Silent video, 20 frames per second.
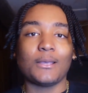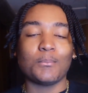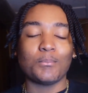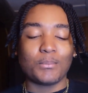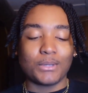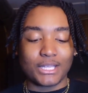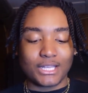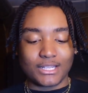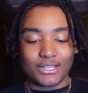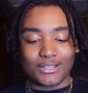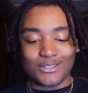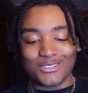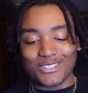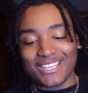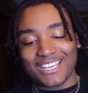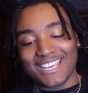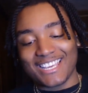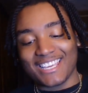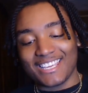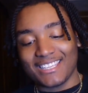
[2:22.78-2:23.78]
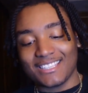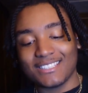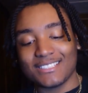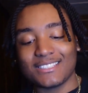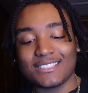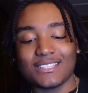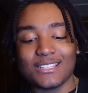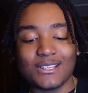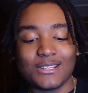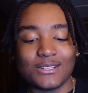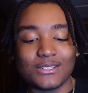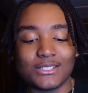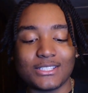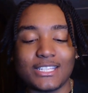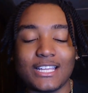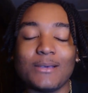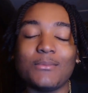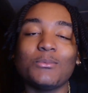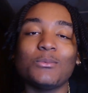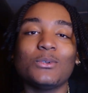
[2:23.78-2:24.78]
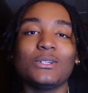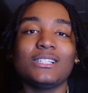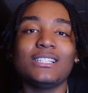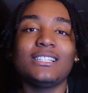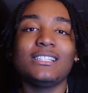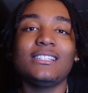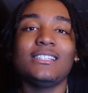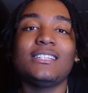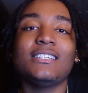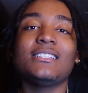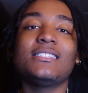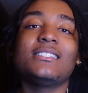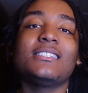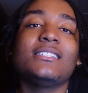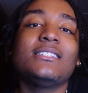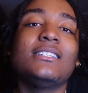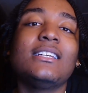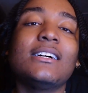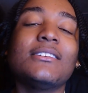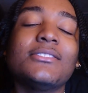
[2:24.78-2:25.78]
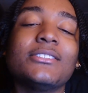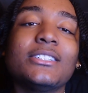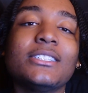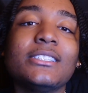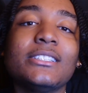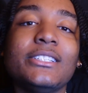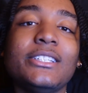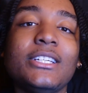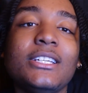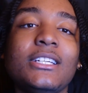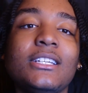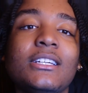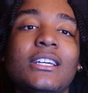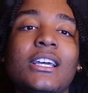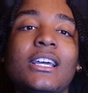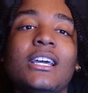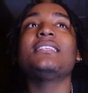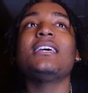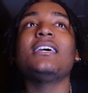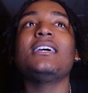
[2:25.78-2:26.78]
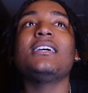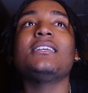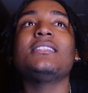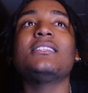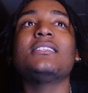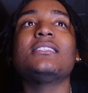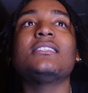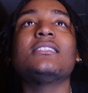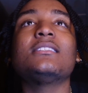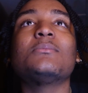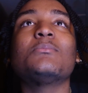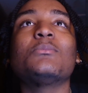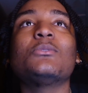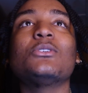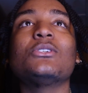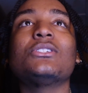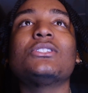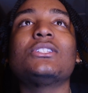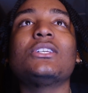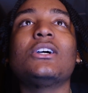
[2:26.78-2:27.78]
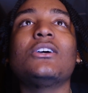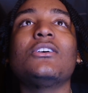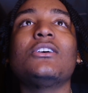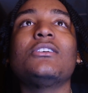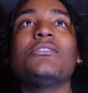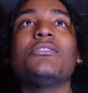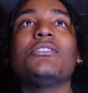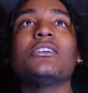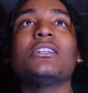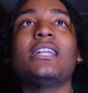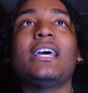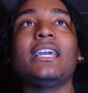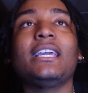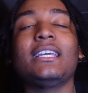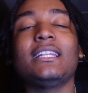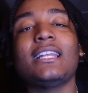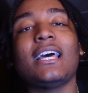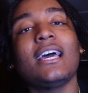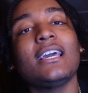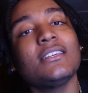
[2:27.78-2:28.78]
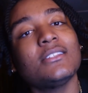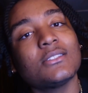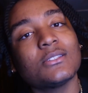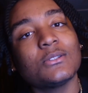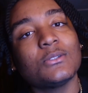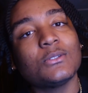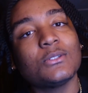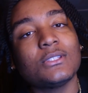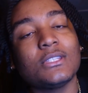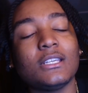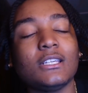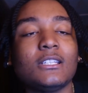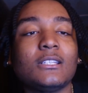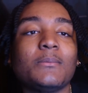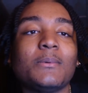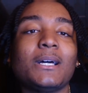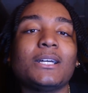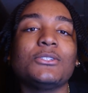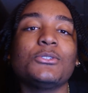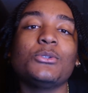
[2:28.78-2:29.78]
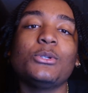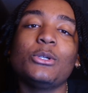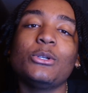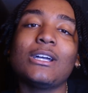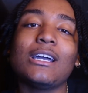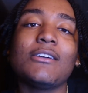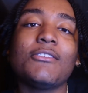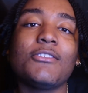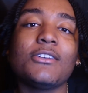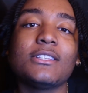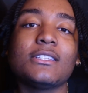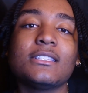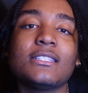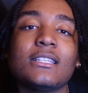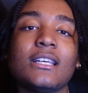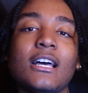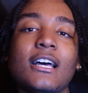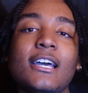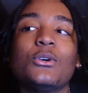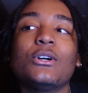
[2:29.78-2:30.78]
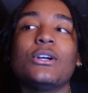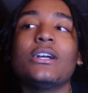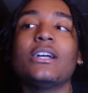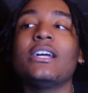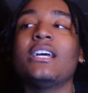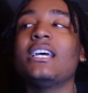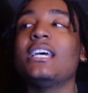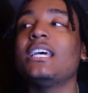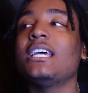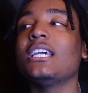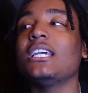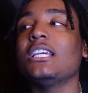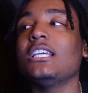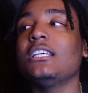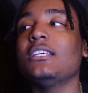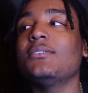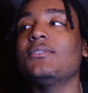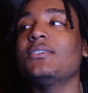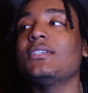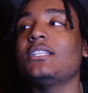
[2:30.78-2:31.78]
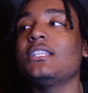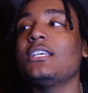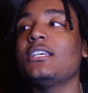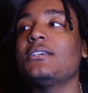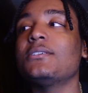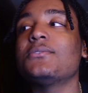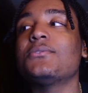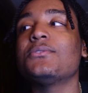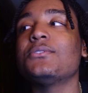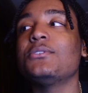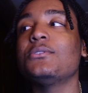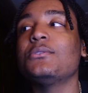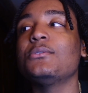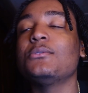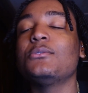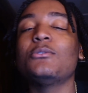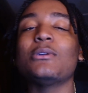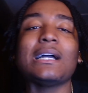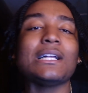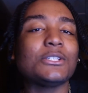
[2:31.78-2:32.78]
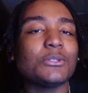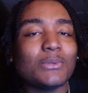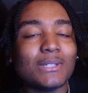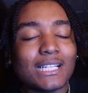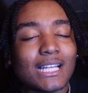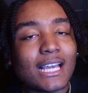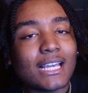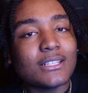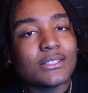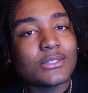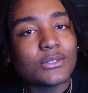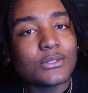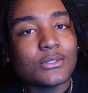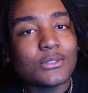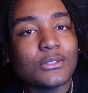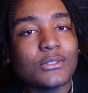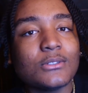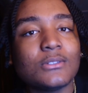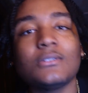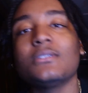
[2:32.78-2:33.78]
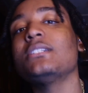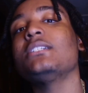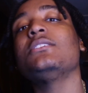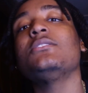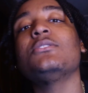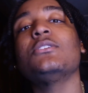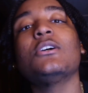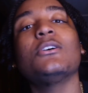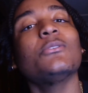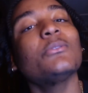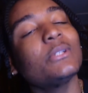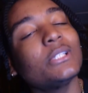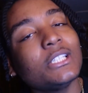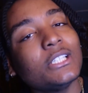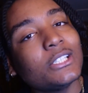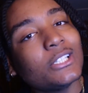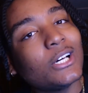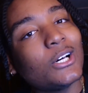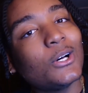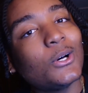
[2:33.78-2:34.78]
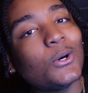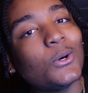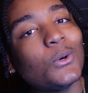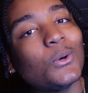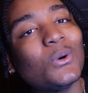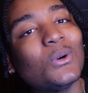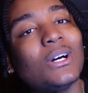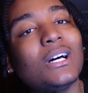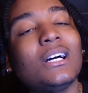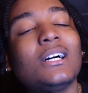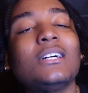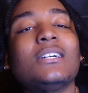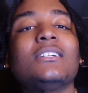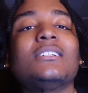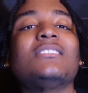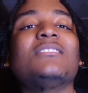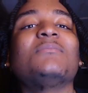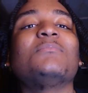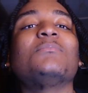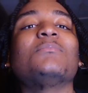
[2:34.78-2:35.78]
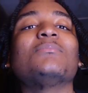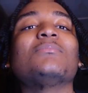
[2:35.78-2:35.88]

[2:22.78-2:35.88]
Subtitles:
But okay, so step 1 is to definitely say, this is more so if you're like in high school thinking about doing graphic design, or even if you graduated high school and you don't really know